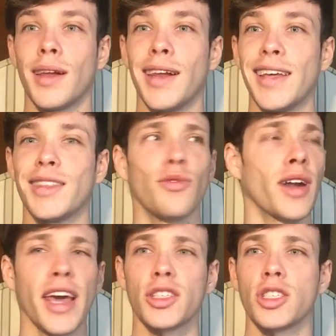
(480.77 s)
lead the
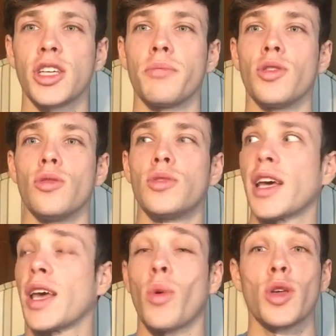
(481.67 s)
relationship. You
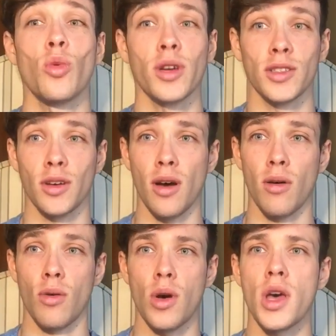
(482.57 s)
take it where you want it to go.